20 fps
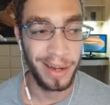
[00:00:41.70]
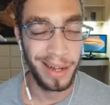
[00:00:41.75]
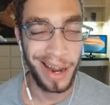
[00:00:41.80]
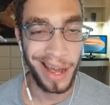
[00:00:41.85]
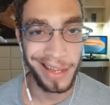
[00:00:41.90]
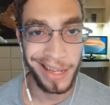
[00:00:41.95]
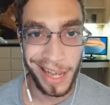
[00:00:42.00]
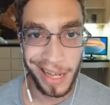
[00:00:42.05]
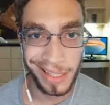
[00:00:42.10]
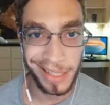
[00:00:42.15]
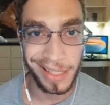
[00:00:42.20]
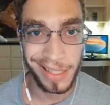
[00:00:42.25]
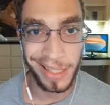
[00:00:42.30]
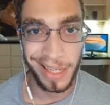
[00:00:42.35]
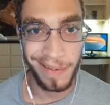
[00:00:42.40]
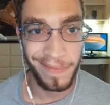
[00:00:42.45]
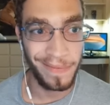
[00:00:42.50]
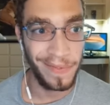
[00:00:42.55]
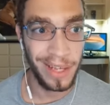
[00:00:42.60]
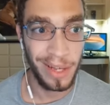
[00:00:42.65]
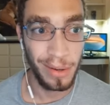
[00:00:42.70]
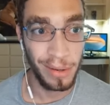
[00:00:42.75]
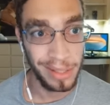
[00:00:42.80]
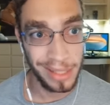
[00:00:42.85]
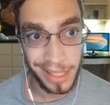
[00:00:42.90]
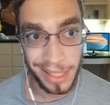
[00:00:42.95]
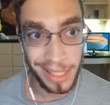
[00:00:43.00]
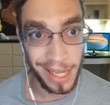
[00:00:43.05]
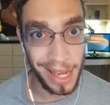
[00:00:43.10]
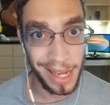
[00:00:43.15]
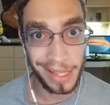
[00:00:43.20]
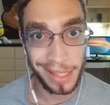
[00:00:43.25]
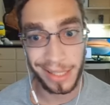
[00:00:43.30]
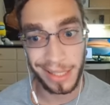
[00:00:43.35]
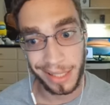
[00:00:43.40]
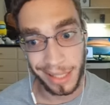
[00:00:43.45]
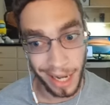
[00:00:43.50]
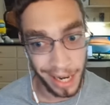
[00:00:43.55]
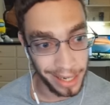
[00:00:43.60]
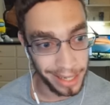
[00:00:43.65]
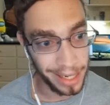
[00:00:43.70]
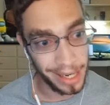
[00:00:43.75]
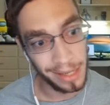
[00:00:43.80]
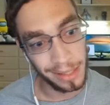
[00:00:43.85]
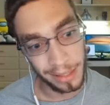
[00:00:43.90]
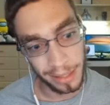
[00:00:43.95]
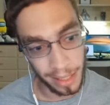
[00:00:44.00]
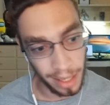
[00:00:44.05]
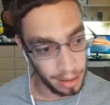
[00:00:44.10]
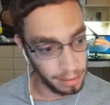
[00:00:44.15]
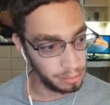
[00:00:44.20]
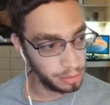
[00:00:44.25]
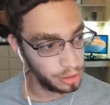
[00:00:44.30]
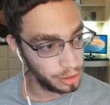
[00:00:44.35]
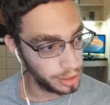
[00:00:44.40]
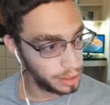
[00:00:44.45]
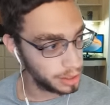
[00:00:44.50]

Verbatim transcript: but I guess if you insist, I guess I'll